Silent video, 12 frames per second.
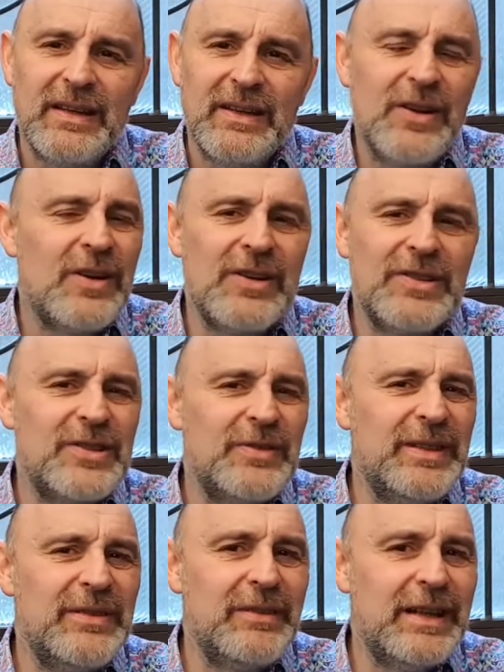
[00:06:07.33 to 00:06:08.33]
God's
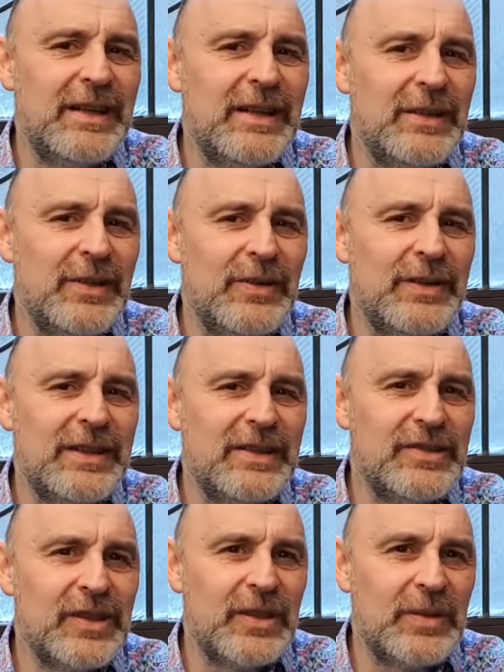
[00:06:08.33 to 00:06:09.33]
only really annoyed in
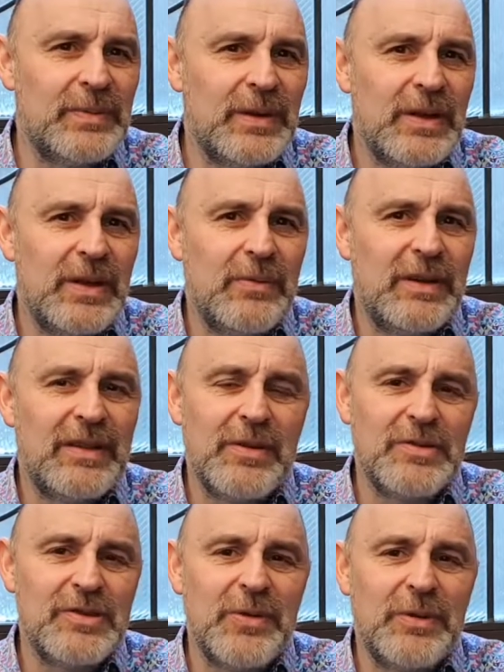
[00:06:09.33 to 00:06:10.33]
Job with
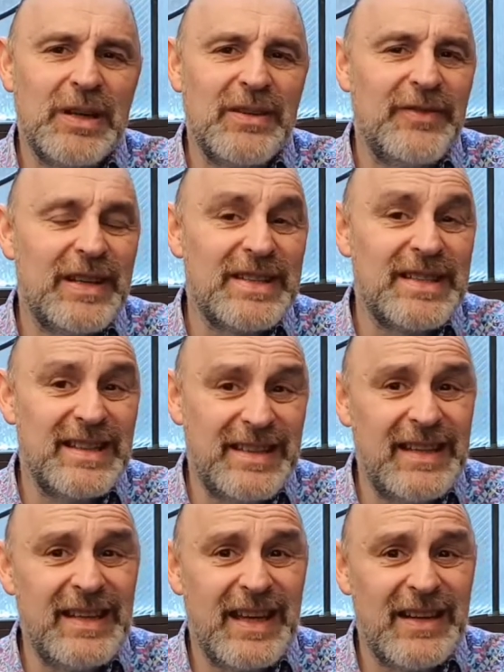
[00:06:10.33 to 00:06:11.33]
those who were convinced they
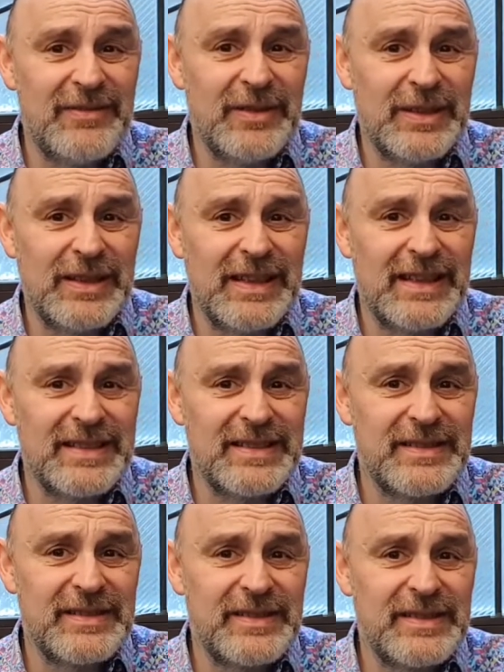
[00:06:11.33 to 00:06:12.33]
did have all the
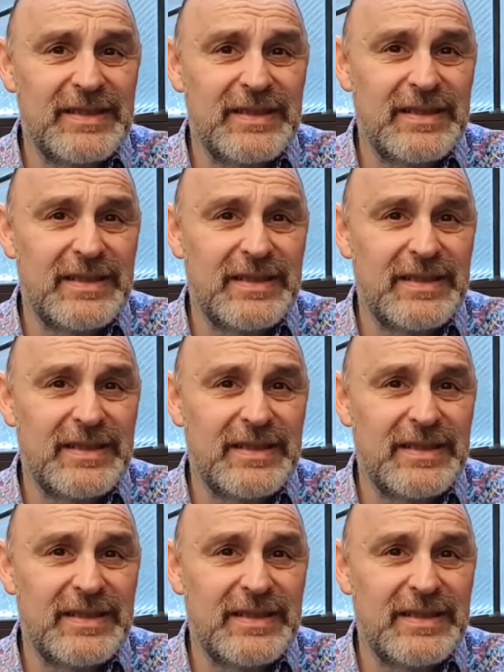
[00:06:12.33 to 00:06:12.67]
answers.